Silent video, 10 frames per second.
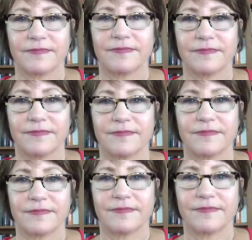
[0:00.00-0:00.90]

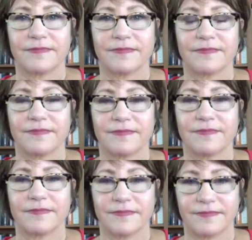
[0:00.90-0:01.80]

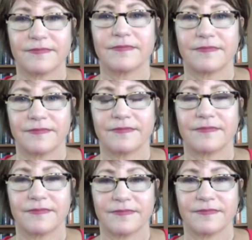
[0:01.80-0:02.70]

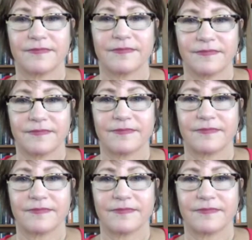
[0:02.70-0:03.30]
(not speaking)